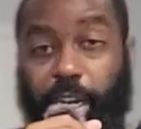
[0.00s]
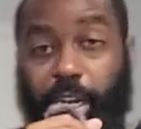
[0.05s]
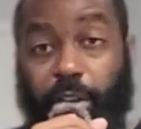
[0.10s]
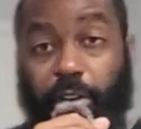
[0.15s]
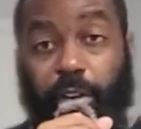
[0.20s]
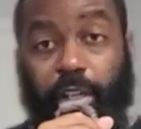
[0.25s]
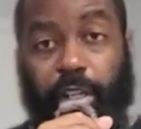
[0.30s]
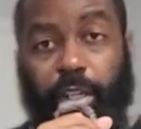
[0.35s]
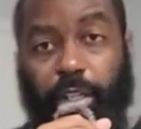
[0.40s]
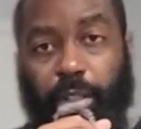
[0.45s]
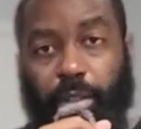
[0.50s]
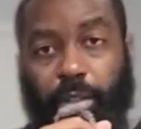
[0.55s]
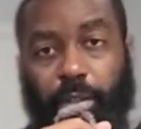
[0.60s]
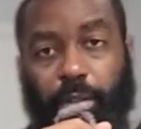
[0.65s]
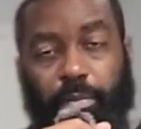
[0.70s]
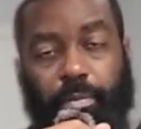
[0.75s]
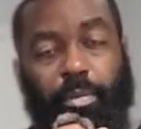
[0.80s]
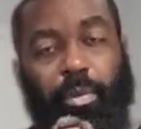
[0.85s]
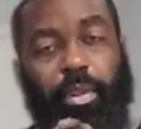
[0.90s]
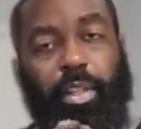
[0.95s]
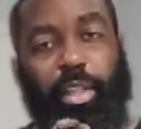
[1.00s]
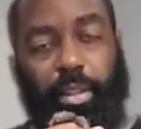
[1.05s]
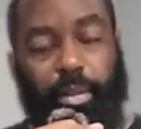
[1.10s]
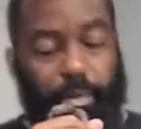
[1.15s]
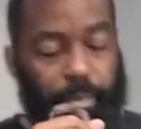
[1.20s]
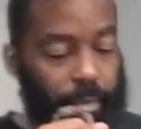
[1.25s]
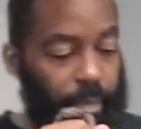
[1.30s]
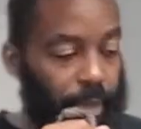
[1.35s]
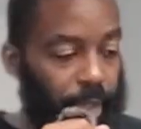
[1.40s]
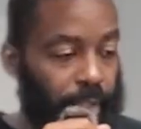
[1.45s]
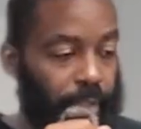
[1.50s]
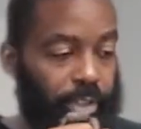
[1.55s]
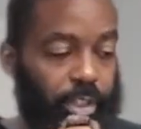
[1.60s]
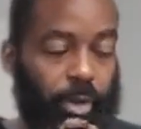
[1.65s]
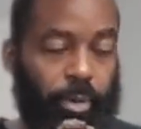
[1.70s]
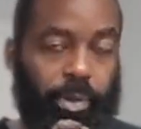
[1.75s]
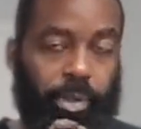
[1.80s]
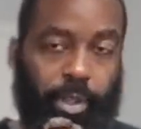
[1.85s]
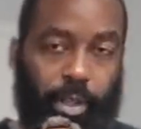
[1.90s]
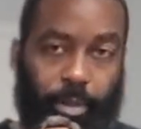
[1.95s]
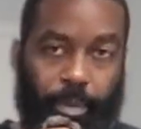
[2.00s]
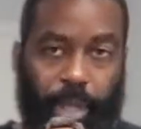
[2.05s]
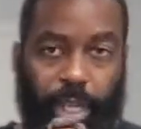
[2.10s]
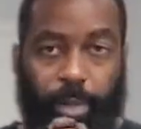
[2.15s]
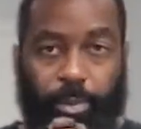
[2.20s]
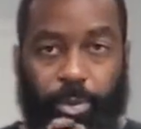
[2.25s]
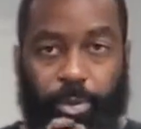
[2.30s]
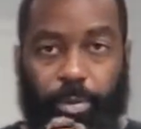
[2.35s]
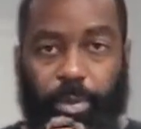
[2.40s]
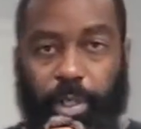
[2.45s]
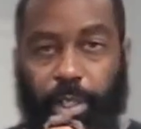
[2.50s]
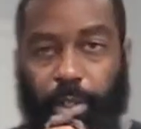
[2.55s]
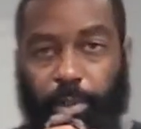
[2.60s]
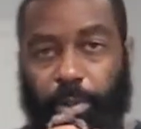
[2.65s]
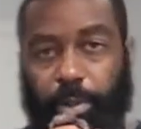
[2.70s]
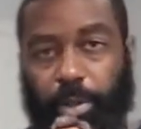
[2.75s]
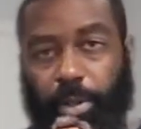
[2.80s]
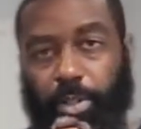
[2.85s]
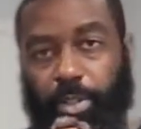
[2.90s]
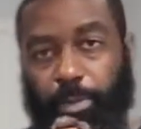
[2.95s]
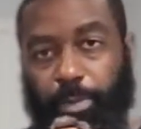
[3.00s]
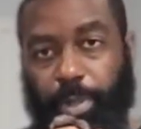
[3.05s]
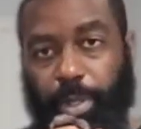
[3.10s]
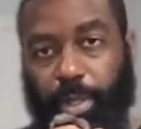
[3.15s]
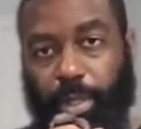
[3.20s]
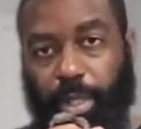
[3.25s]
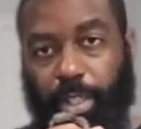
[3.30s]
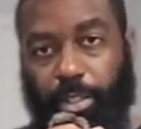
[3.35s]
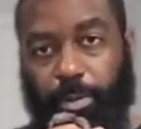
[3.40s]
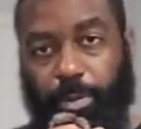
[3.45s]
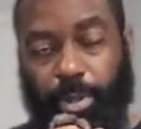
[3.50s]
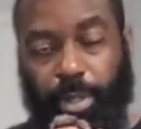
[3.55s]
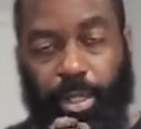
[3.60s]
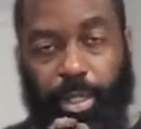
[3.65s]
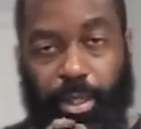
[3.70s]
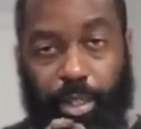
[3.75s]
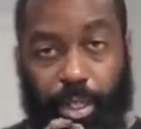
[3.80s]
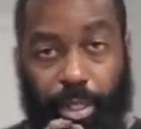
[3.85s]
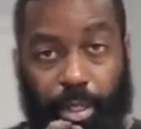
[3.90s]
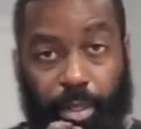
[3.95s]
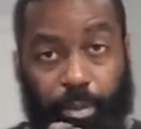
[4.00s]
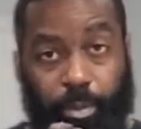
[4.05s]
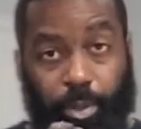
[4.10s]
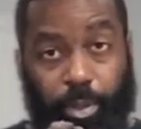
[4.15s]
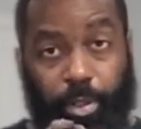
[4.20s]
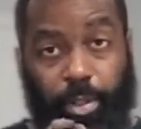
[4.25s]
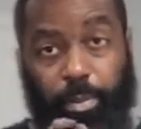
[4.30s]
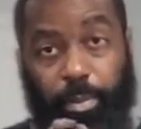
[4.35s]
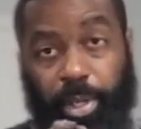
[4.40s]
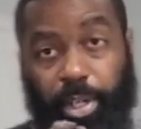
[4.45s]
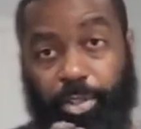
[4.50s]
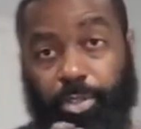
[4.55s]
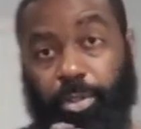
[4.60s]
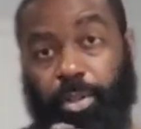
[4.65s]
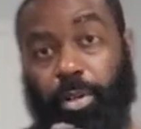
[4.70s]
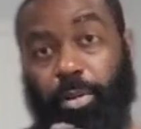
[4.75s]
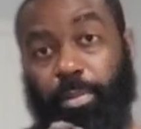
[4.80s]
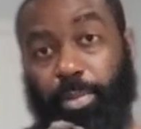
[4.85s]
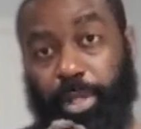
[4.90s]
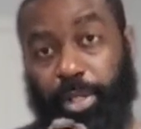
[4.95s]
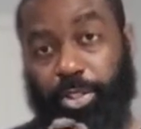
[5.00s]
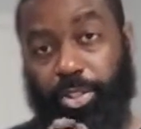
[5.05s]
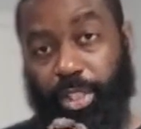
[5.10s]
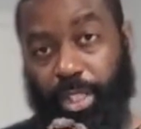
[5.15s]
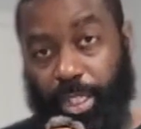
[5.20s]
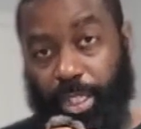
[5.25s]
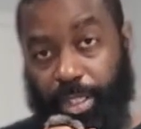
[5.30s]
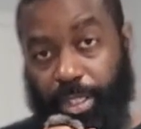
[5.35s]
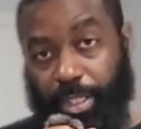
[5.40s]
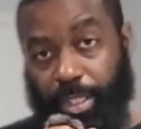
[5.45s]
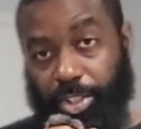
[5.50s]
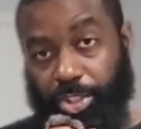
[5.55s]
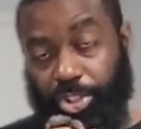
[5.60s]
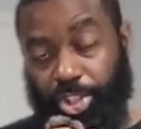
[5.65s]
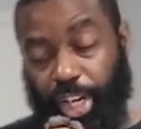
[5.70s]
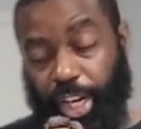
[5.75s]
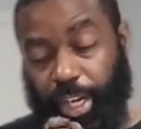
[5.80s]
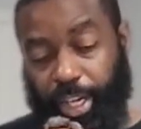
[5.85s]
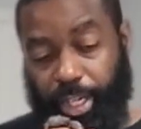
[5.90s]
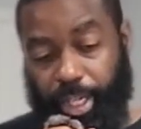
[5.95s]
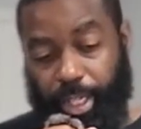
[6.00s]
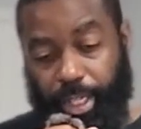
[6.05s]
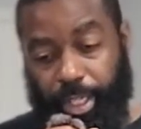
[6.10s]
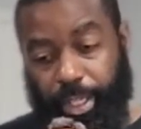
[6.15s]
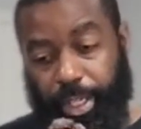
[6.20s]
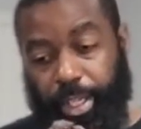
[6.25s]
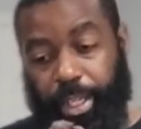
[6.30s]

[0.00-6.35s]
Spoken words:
area. So we're going to make more money, we're going to spend less money. Then we're going to make sure our budget is in check.